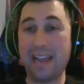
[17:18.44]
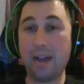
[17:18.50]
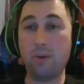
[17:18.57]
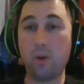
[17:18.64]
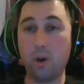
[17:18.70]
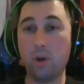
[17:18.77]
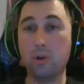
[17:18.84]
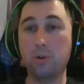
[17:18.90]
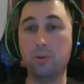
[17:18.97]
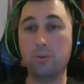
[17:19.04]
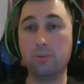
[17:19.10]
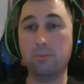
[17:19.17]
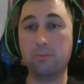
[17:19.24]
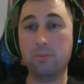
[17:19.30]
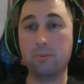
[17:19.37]
now
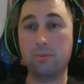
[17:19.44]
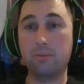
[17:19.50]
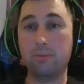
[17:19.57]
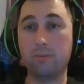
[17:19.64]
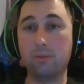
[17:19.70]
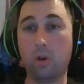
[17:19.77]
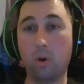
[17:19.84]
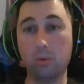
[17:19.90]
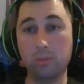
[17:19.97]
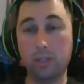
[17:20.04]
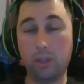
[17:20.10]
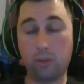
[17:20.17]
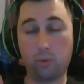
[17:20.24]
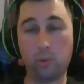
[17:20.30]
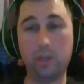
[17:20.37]
own
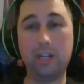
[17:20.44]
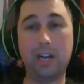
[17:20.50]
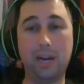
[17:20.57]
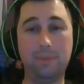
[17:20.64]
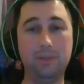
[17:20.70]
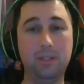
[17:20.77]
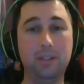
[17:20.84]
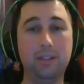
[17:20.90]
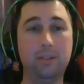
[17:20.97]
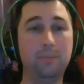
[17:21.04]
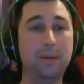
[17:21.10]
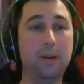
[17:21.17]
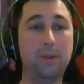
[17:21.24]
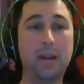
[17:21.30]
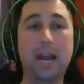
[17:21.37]
only 3 copies of
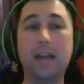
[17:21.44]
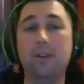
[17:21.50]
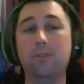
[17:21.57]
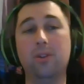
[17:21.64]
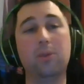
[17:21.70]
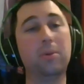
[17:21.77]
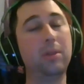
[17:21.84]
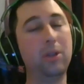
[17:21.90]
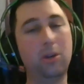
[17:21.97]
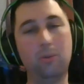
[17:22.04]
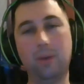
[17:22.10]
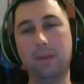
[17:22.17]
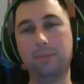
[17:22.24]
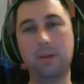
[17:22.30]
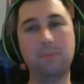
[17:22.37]
Nintendo Power. I don't know where they
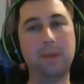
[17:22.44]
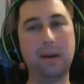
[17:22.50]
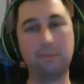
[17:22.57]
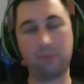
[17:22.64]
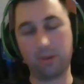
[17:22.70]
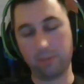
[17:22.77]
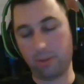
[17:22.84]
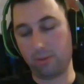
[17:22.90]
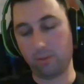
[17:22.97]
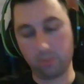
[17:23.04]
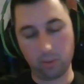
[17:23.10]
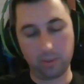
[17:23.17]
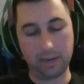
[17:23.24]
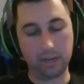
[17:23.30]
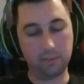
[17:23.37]
all went. My mom probably threw
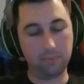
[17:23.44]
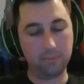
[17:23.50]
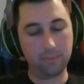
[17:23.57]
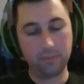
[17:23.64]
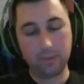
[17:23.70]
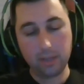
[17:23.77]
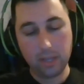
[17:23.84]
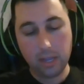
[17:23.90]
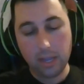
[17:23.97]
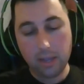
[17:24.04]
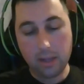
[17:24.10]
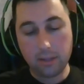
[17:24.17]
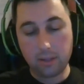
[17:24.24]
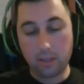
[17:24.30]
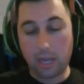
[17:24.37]
them away.
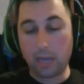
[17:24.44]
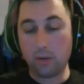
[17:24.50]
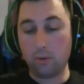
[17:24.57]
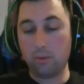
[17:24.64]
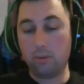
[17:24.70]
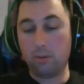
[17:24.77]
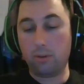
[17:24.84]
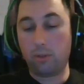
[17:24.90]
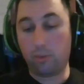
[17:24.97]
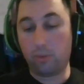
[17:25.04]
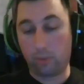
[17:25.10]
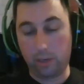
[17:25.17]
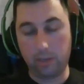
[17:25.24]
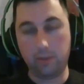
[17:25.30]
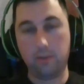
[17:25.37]
I own
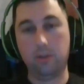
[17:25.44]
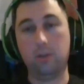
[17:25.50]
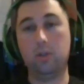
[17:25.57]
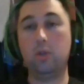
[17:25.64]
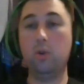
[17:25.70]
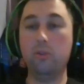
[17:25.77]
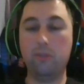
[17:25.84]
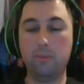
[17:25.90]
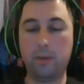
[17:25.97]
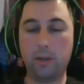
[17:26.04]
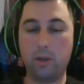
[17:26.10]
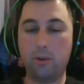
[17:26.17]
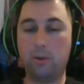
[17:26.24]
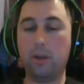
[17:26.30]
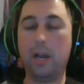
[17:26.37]
3. 2 of them I
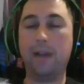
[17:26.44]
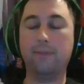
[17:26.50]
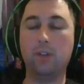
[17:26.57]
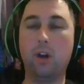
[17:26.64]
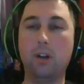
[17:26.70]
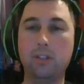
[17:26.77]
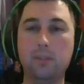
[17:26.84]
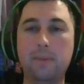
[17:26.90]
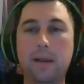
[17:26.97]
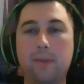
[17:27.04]
own. I've talked